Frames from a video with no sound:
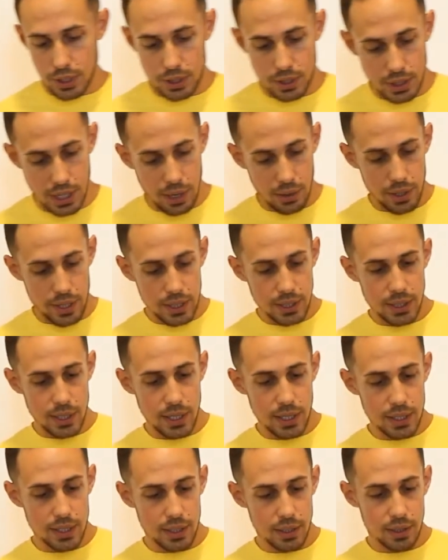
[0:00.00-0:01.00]
Now, this
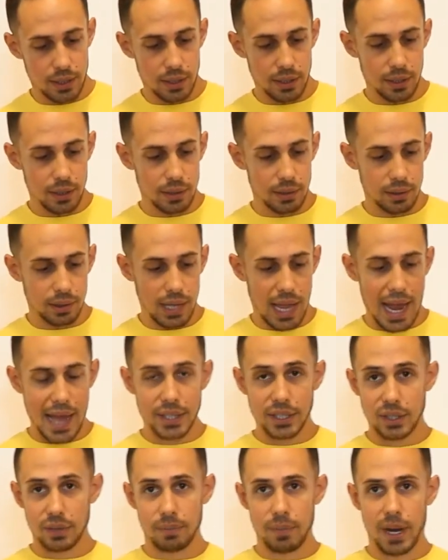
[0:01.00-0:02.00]
is the
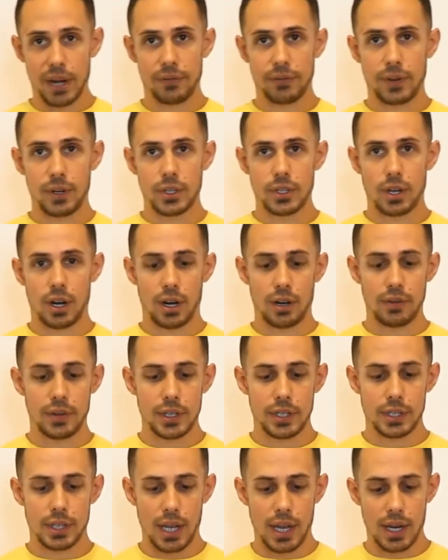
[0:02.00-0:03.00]
last of my first
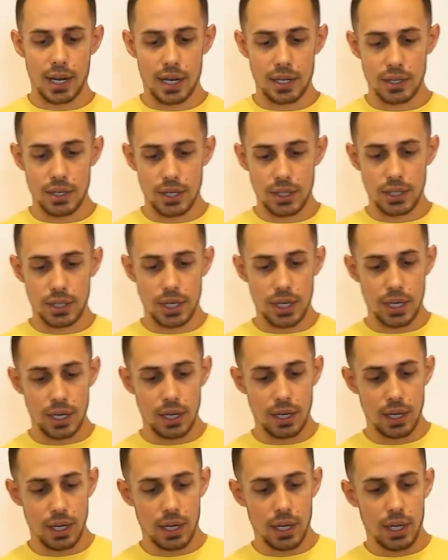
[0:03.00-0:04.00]
harvest that I just
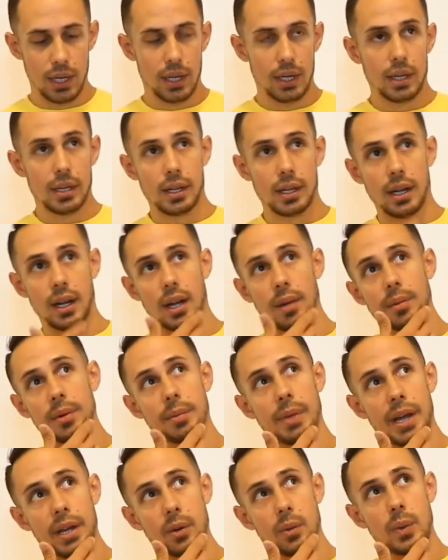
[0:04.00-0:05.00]
did
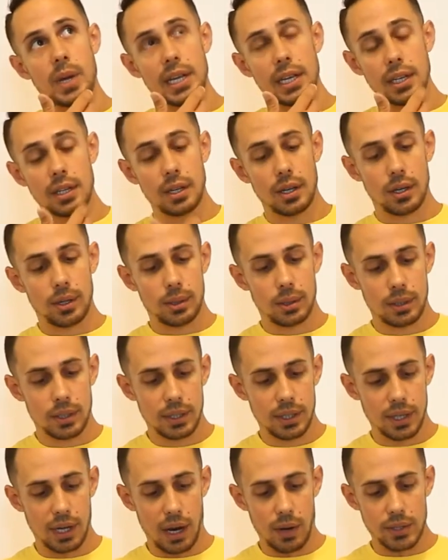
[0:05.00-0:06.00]
about a week ago.
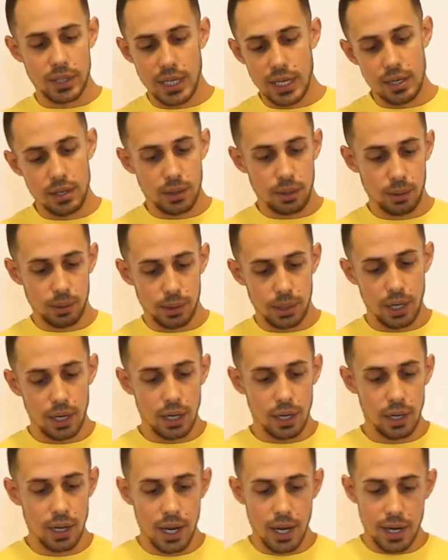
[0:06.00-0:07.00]
I was eating through it
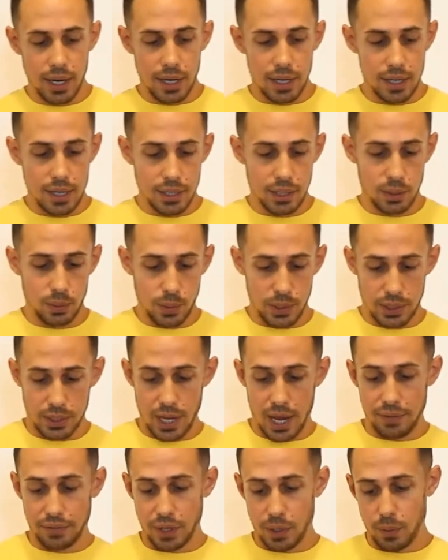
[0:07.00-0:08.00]
all, and this is what's
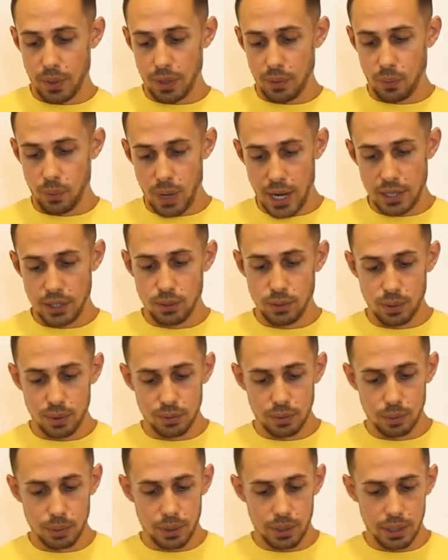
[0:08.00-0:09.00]
left. I went way too
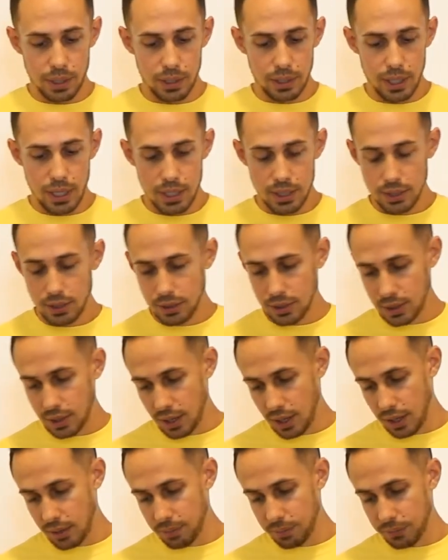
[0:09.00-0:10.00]
overboard on this.
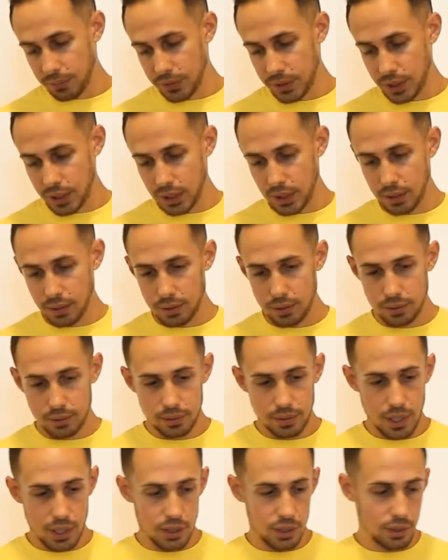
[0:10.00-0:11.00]
The
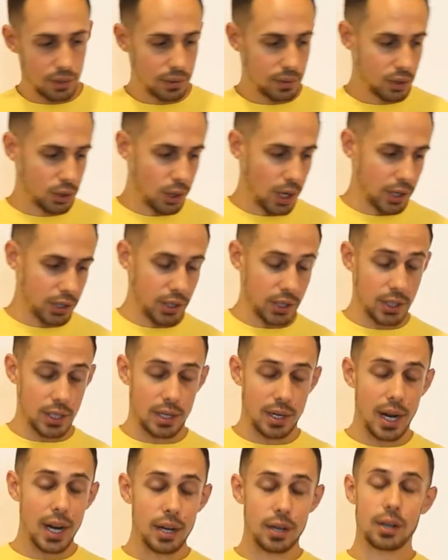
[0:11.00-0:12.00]
instructions
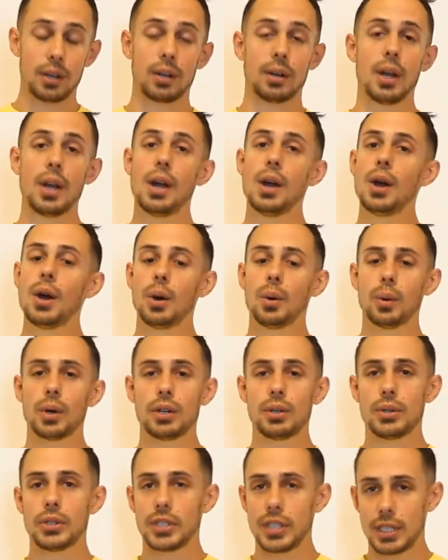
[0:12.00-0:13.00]
that I heard were
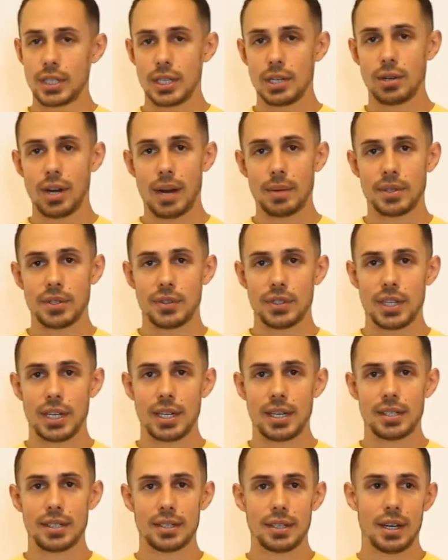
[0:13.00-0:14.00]
do 60 grams of
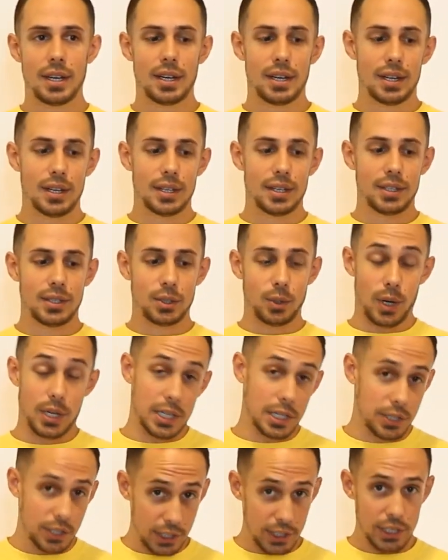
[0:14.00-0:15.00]
seeds, so I
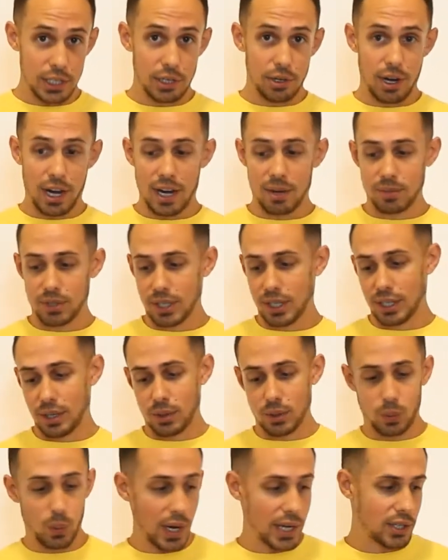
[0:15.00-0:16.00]
did 60 grams, and that
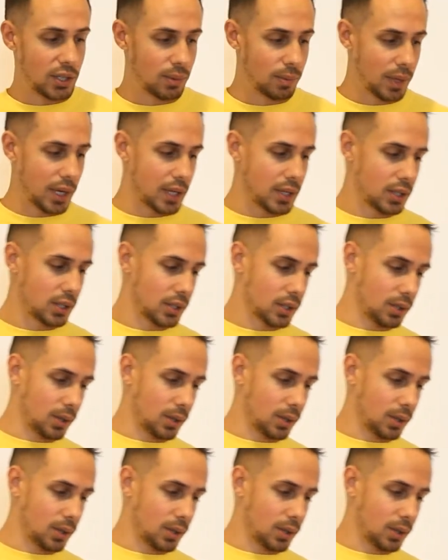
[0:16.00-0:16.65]
was way too much.